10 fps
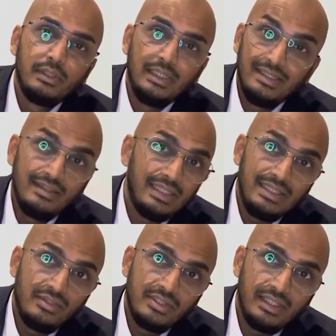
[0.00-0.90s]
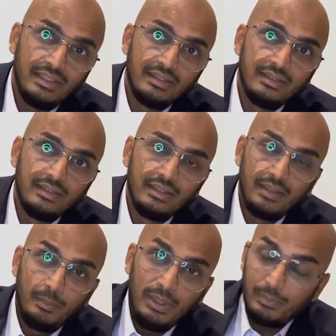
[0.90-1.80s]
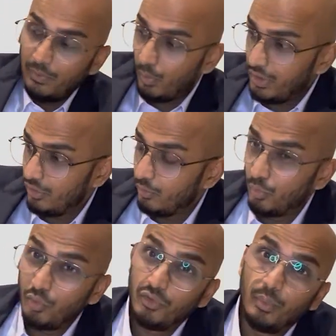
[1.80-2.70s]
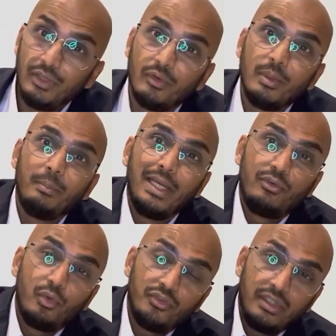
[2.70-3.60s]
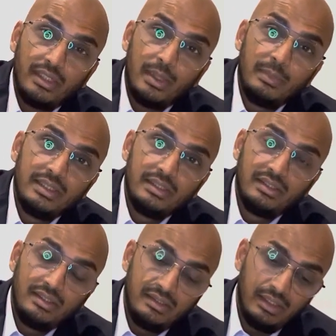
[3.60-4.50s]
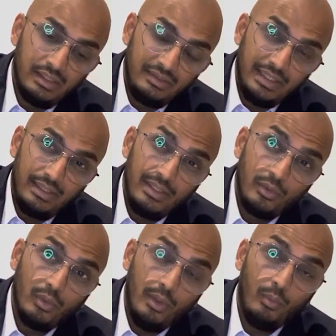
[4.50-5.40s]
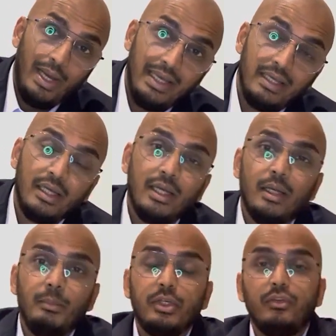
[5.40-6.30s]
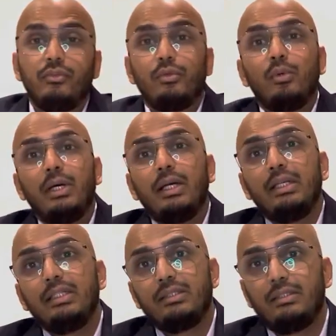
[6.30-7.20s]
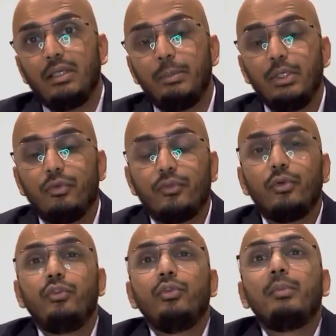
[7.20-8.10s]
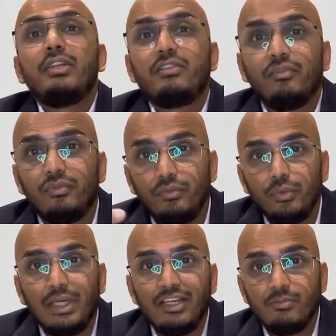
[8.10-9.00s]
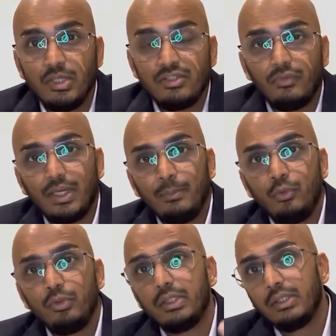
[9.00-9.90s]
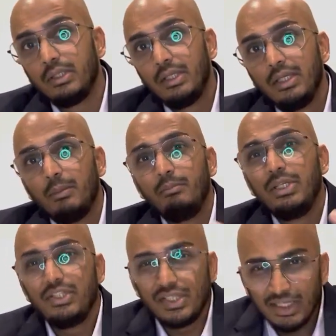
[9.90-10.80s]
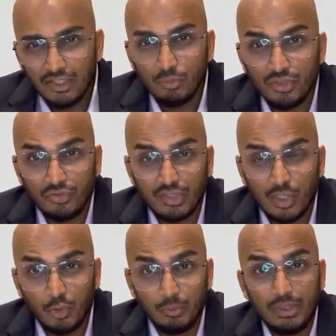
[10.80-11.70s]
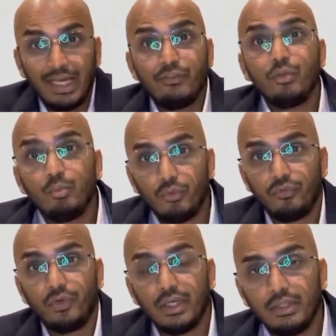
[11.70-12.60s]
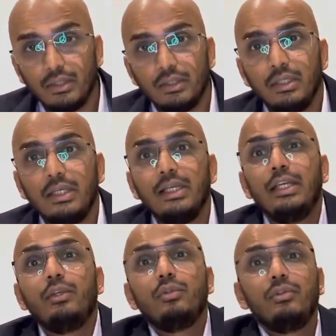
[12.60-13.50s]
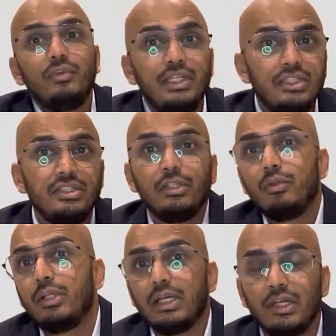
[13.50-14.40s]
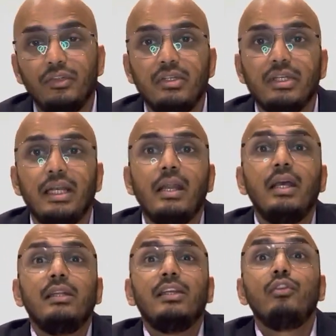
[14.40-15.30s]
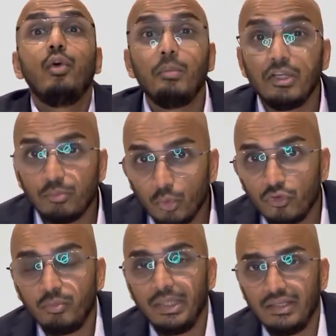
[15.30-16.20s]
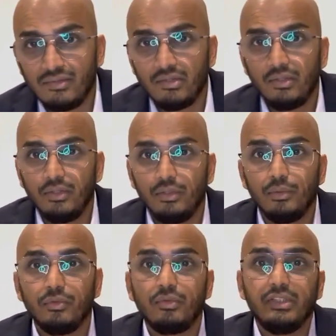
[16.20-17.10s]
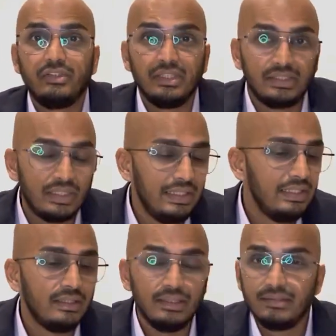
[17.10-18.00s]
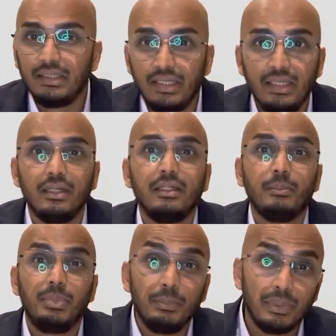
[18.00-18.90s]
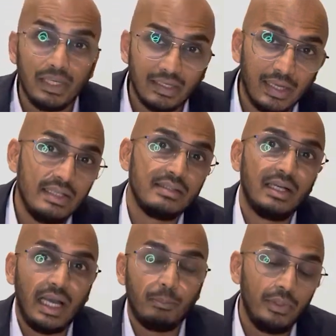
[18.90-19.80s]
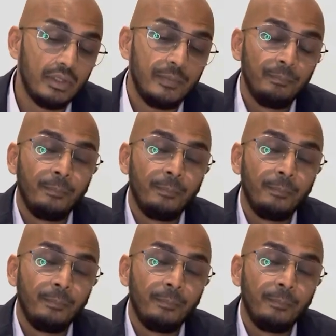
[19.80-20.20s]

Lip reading: Isn't that interesting? People wanted to move away from the metros and come and settle in Goa. Why? Because Goa is, I mean, of course, you guys must have come to the beach areas, which is crowded. But as you move further into the villages, into the countryside, there's so much more space. You know, so it's cleaner, it's greener, the people are nicer, happier.